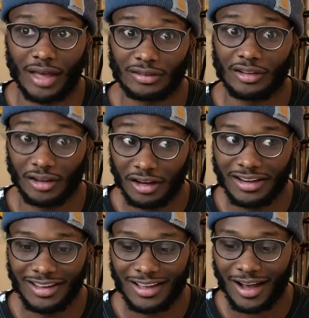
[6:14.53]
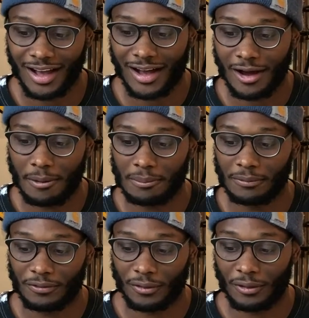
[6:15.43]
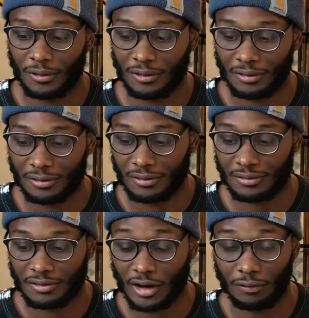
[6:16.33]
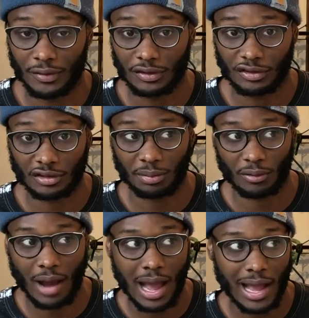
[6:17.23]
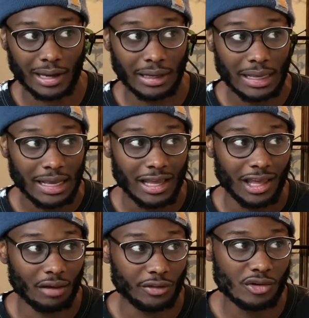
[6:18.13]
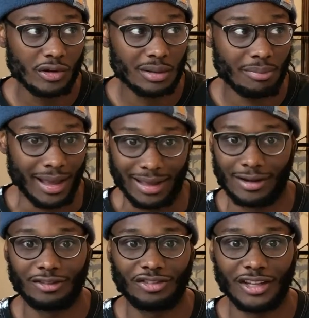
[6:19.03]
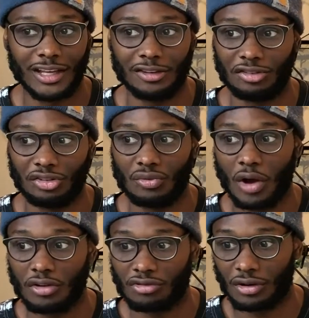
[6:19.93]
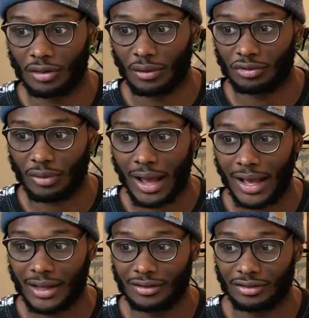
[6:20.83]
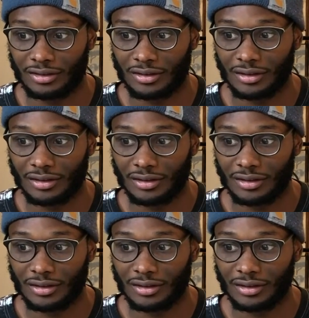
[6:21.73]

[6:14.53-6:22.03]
good. For 50 cents per ride. If you could manage to get 200 of those rides,